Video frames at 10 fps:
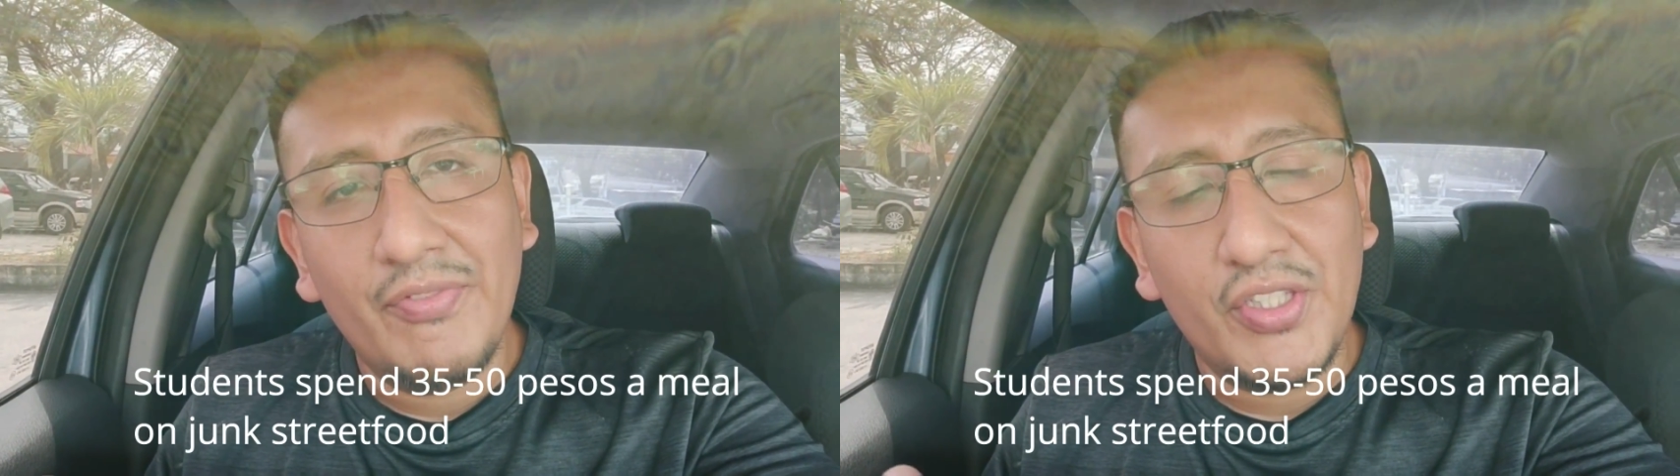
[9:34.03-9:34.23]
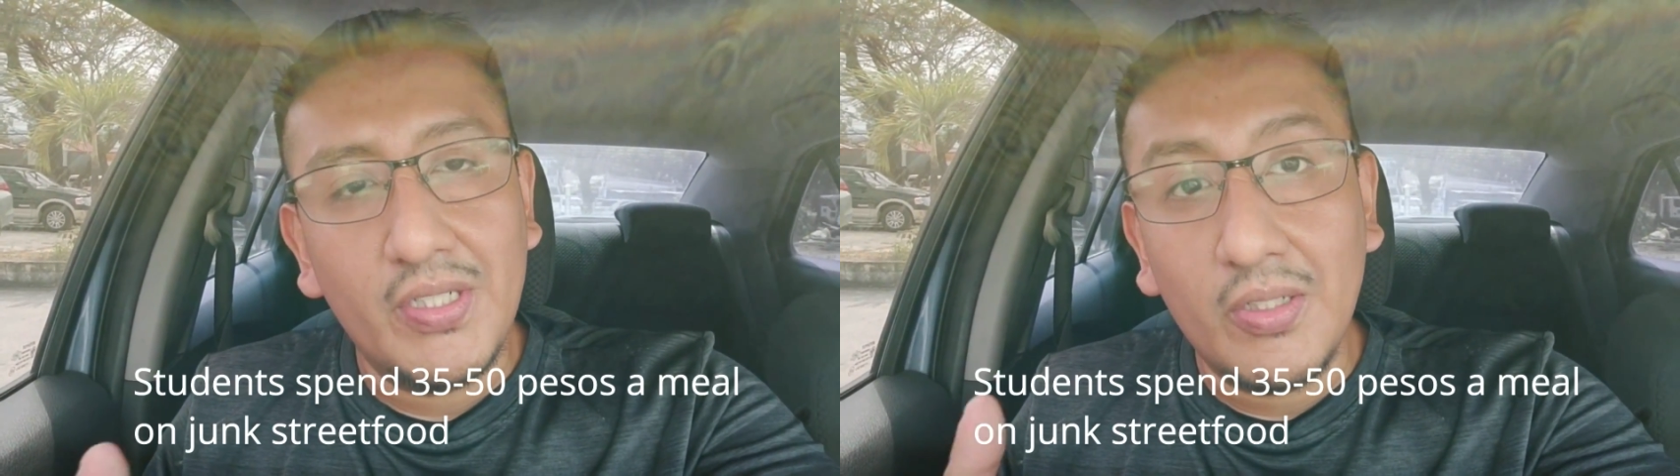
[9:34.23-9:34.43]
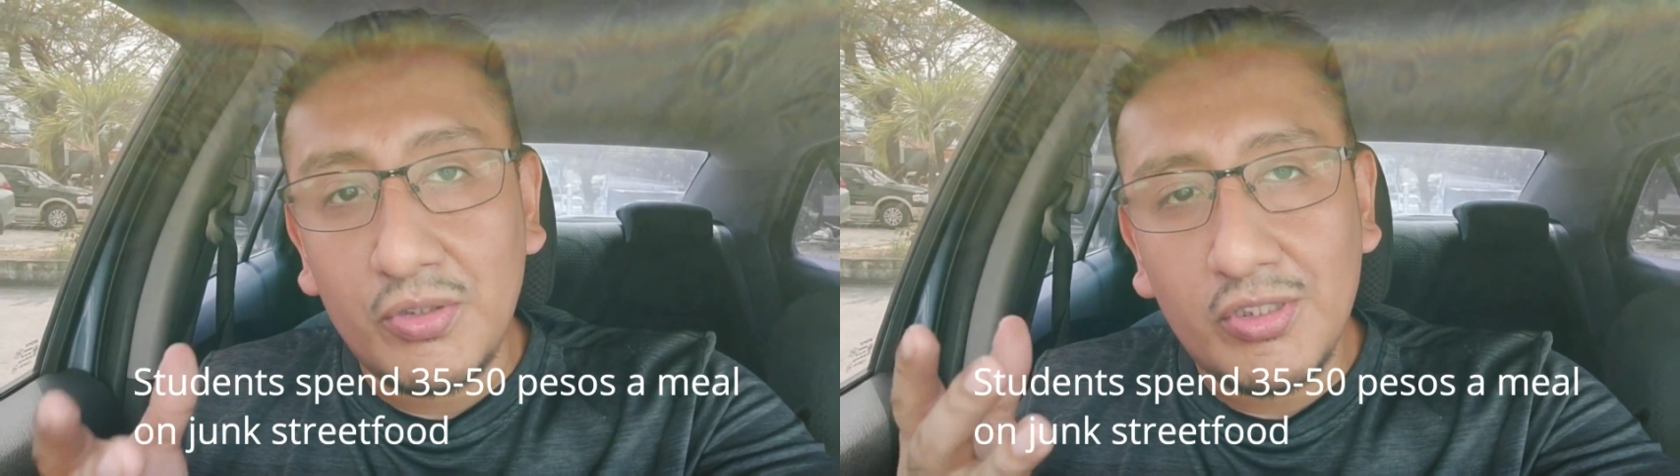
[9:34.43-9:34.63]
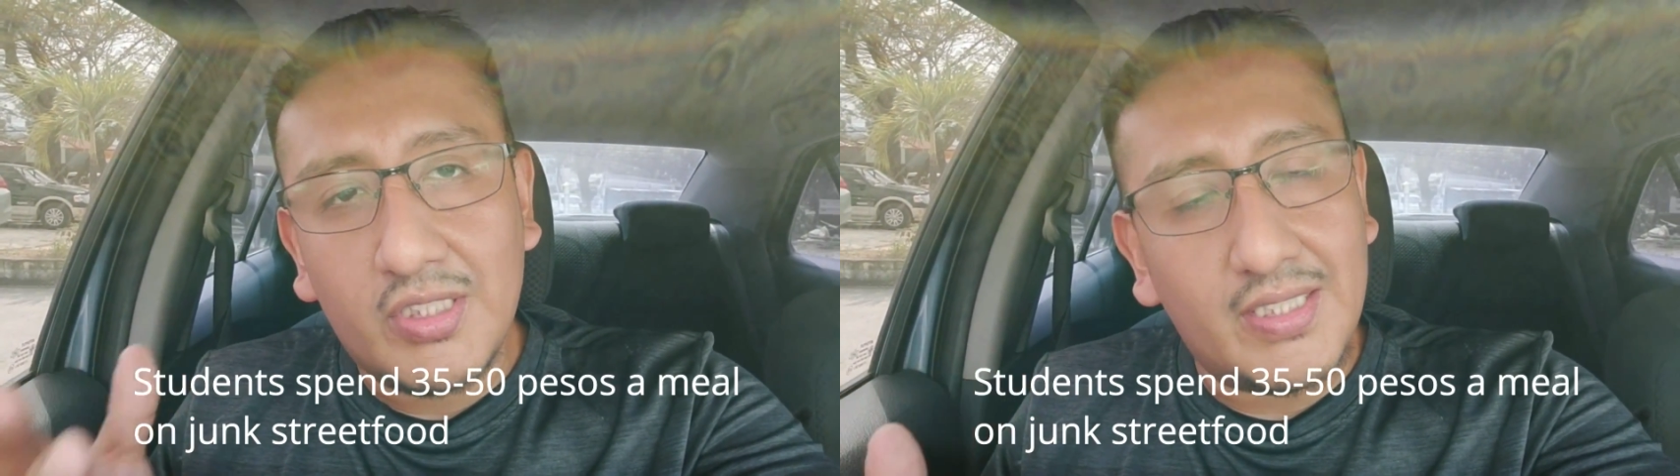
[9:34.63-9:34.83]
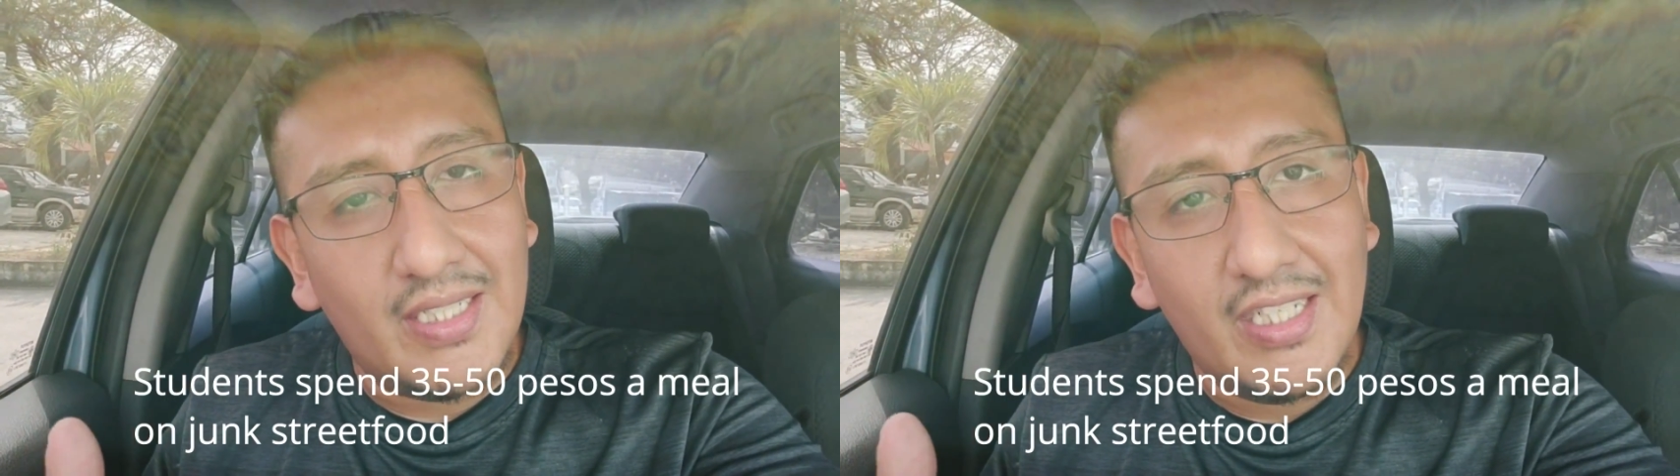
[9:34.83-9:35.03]
to
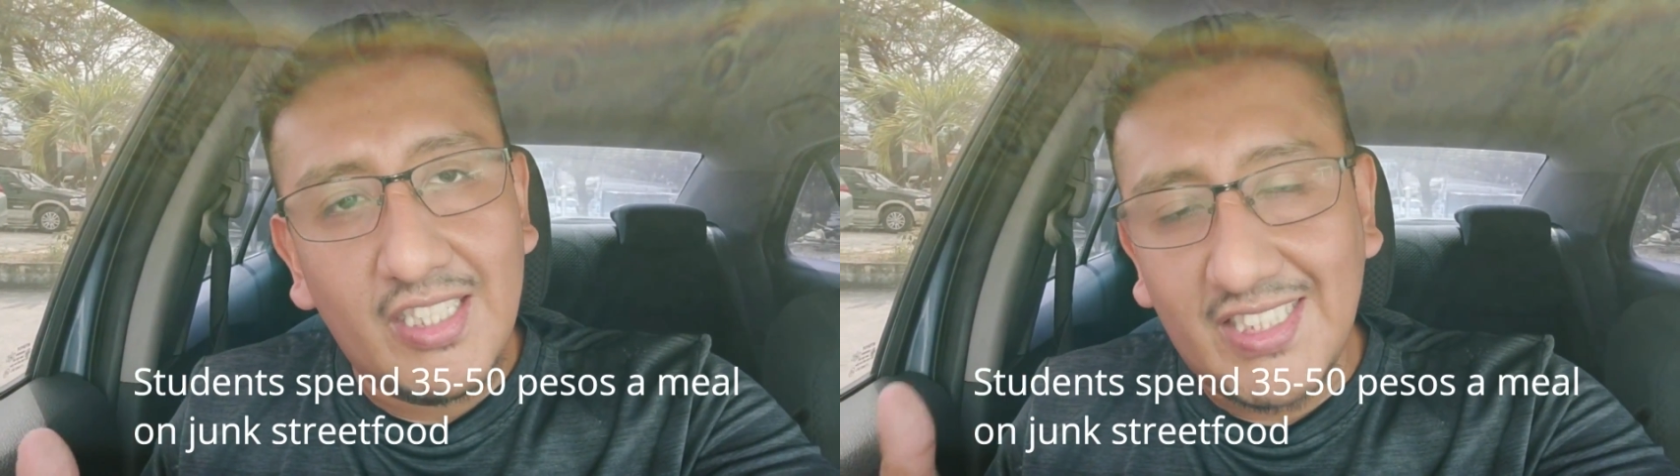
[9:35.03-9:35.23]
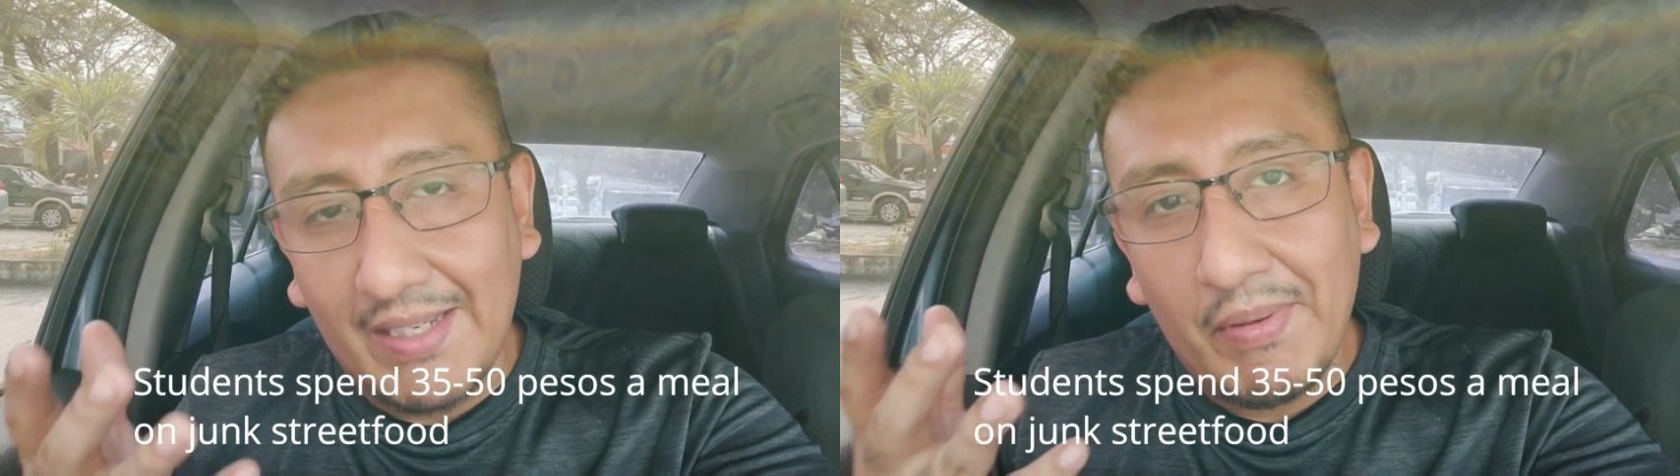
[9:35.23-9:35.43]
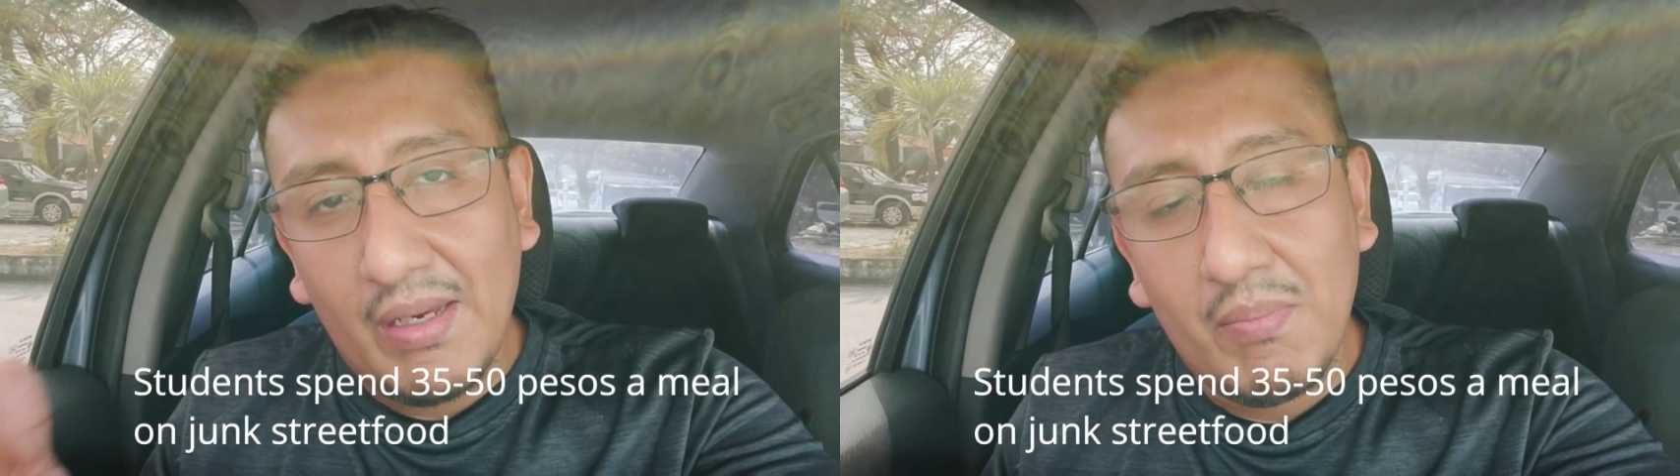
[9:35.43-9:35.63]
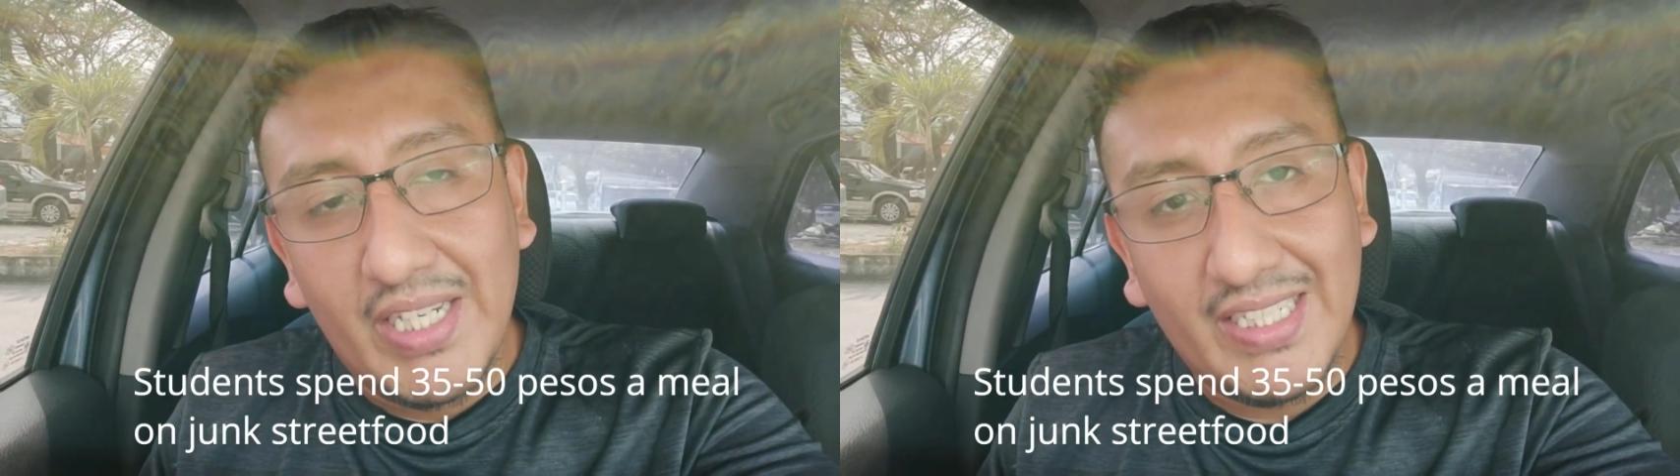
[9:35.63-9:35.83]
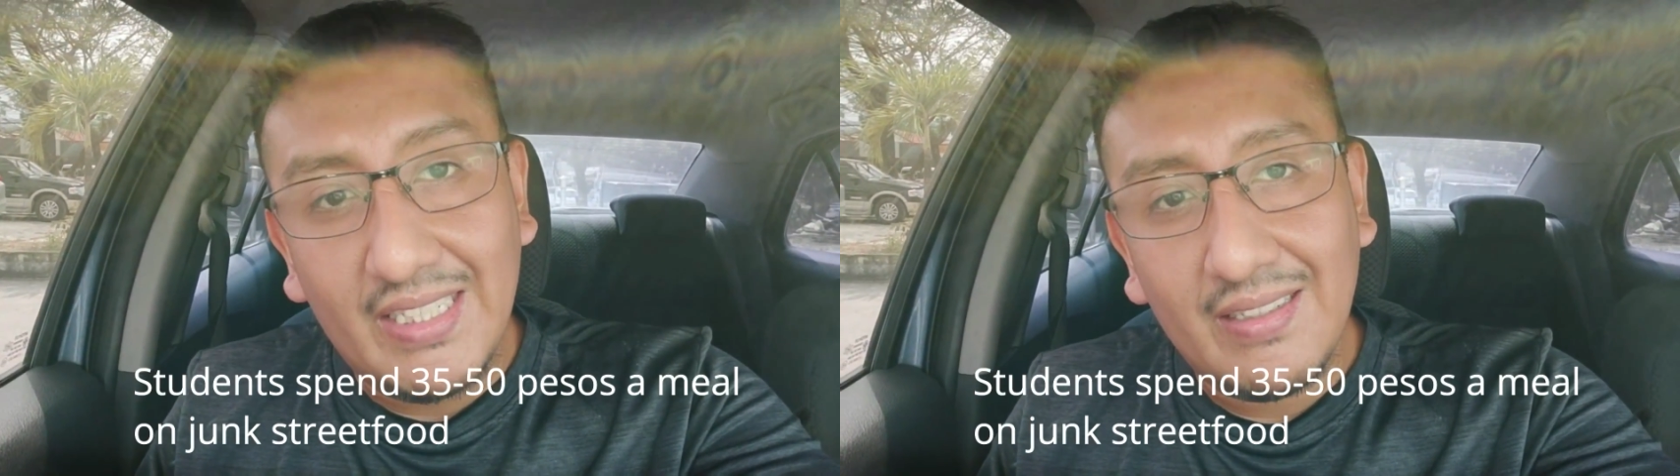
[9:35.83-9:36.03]
study, saving
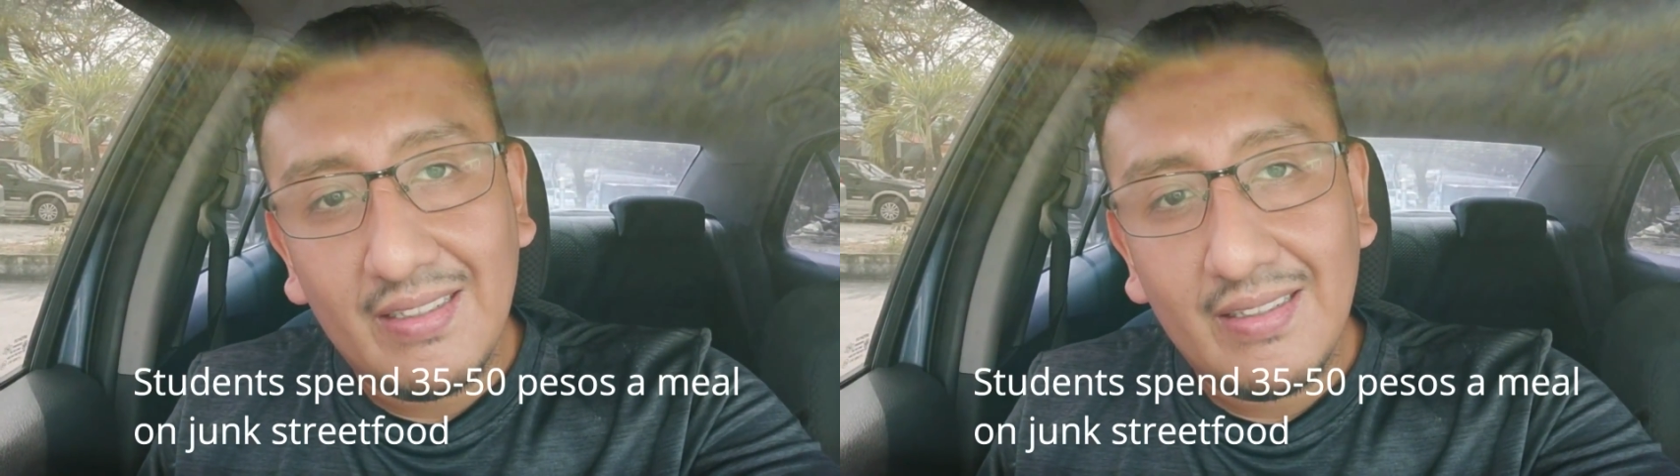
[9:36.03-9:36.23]
money.